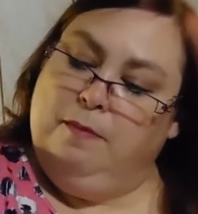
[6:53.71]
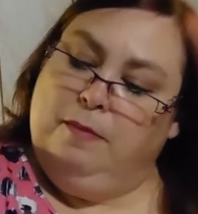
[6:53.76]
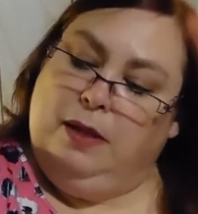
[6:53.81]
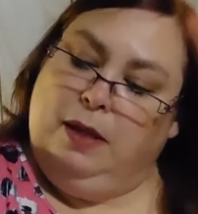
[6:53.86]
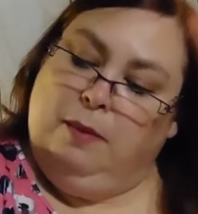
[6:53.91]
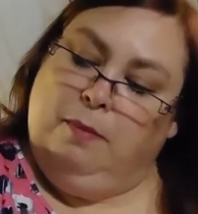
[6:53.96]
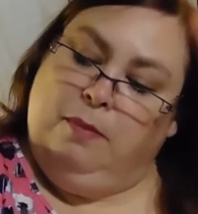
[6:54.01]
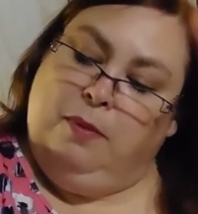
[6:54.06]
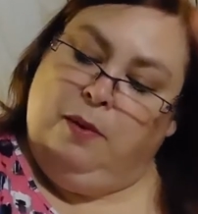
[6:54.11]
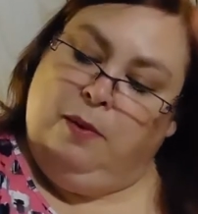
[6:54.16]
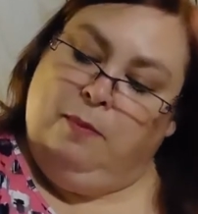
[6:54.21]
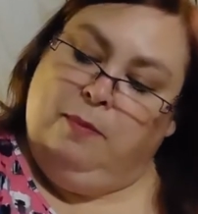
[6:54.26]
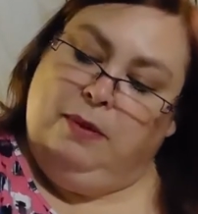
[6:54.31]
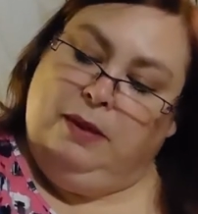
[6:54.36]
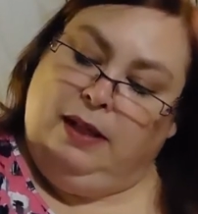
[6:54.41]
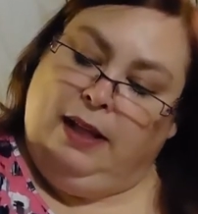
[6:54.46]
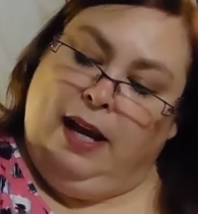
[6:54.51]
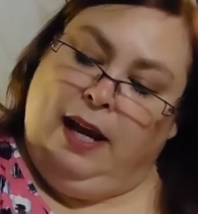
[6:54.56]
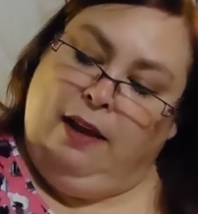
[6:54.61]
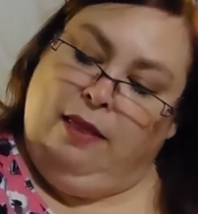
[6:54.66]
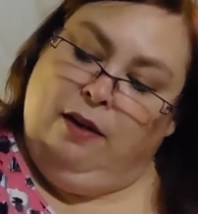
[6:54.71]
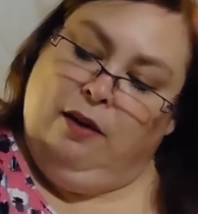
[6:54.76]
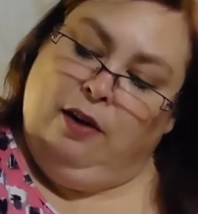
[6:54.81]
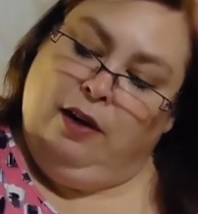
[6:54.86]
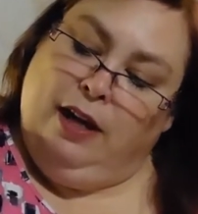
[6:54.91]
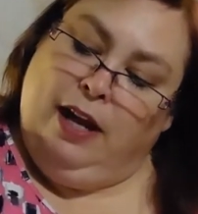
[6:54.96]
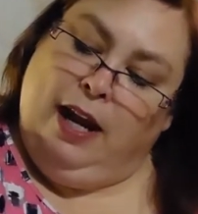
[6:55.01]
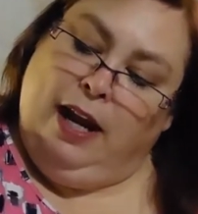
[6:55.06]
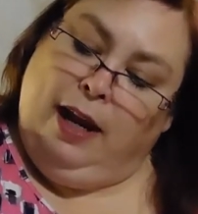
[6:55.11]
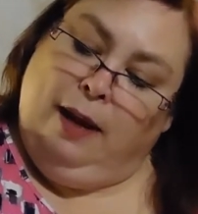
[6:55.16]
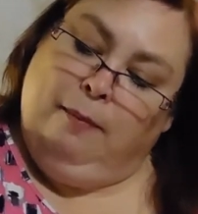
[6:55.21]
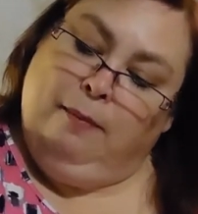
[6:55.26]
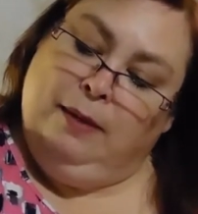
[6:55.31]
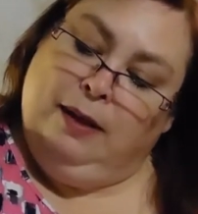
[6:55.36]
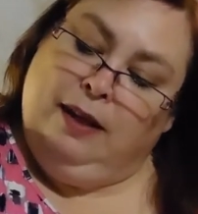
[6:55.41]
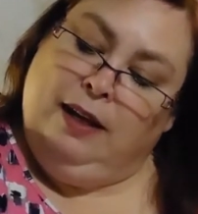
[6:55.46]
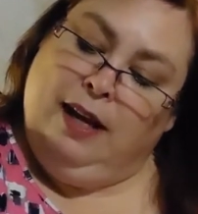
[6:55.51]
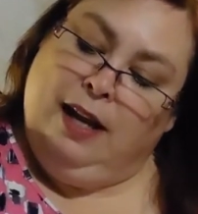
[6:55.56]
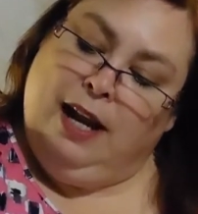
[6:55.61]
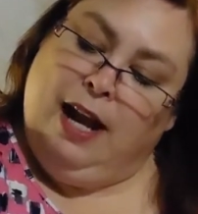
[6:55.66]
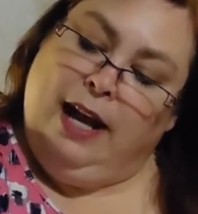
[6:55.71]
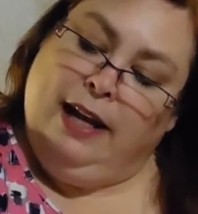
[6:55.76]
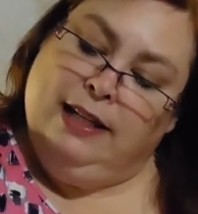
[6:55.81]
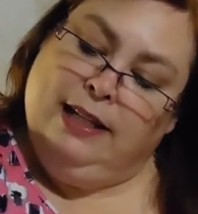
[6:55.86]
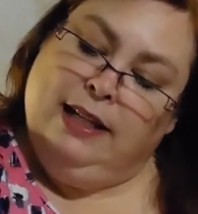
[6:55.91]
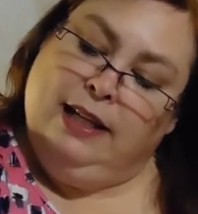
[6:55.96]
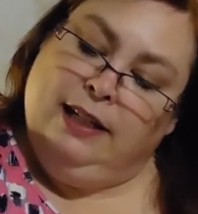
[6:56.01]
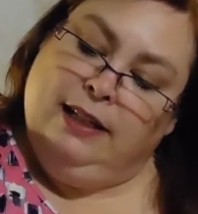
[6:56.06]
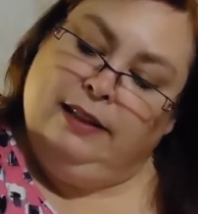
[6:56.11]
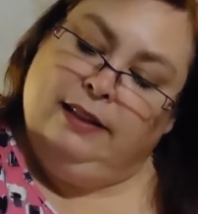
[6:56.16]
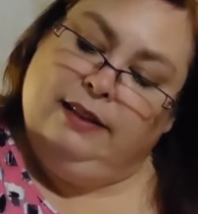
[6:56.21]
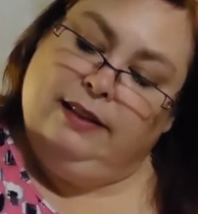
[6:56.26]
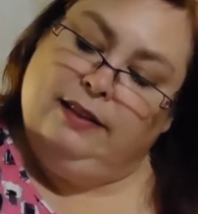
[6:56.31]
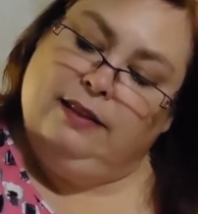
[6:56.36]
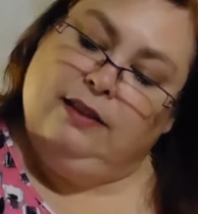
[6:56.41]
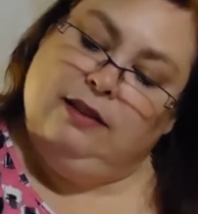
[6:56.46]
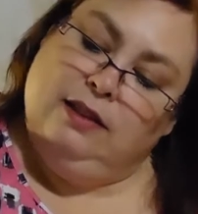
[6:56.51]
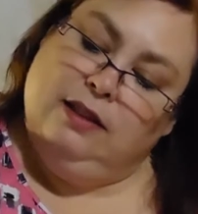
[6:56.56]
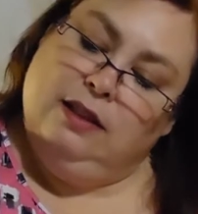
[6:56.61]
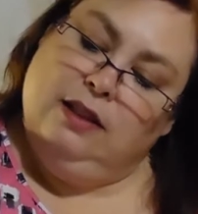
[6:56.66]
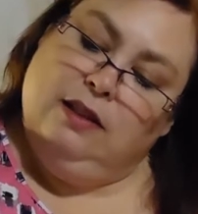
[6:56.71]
people play their game and get ideas.